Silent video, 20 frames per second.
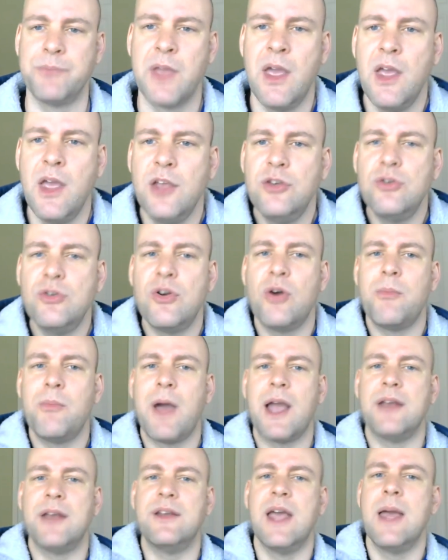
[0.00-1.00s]
You don't
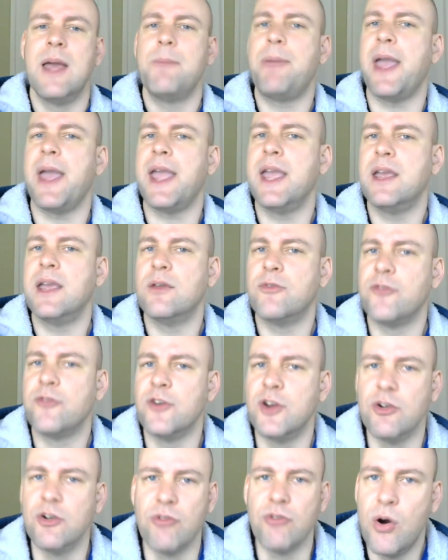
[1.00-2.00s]
mind paying for
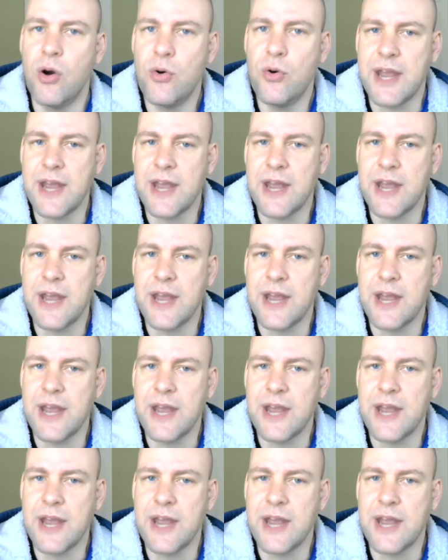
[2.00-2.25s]
your own